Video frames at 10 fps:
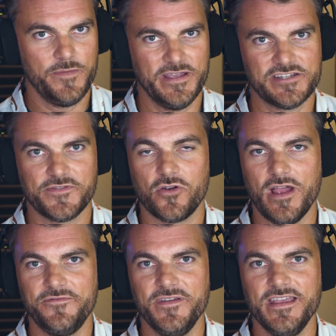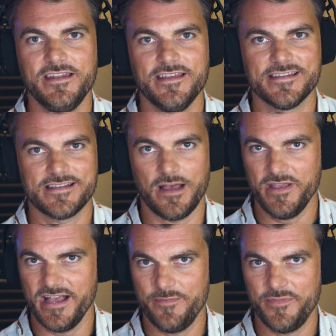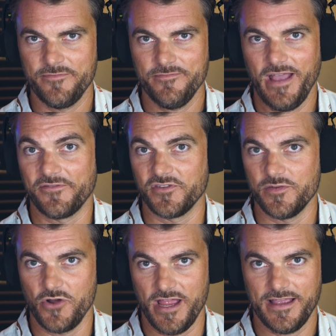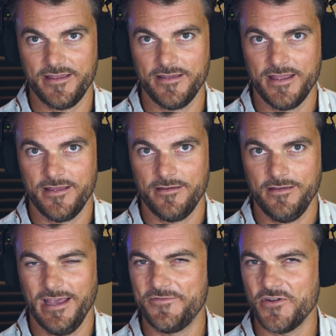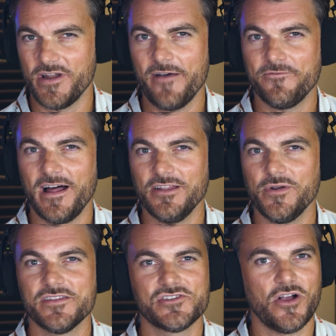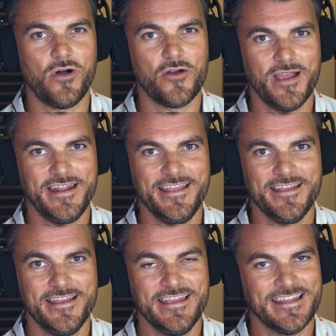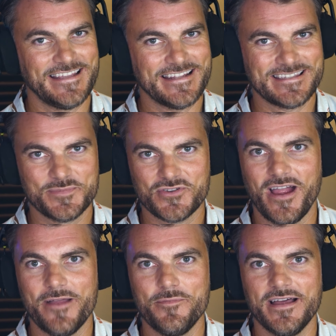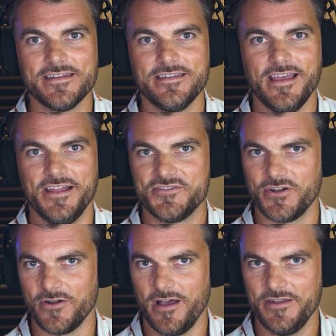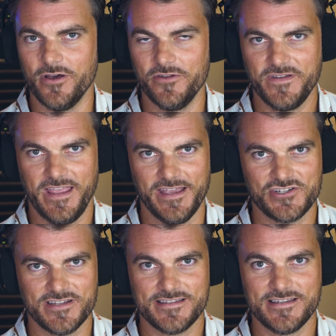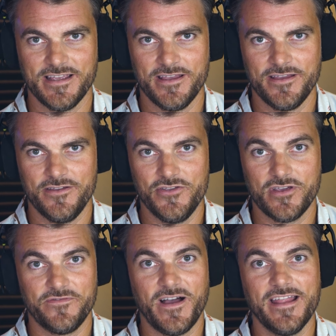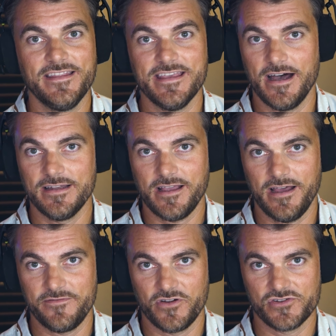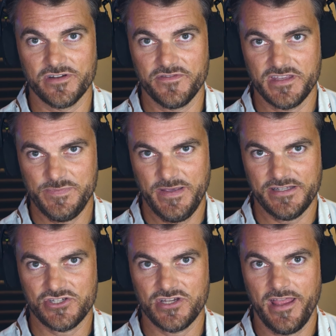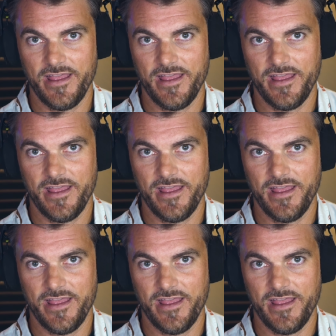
The Pitch for CredFeed is coming up after the break. And if you're not following the show already, hit that subscribe button and turn on notifications. You can find the uncut version of this pitch